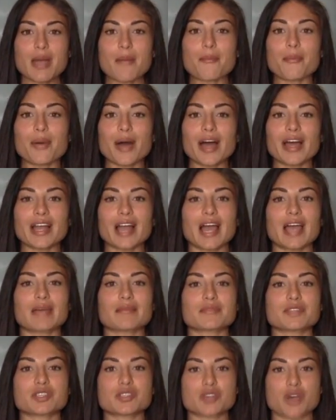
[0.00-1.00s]
But
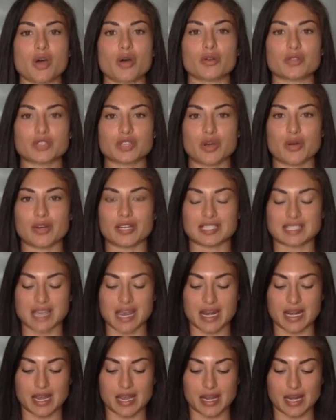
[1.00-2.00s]
I'm so
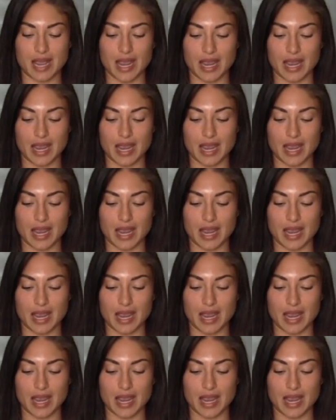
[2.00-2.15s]
excited,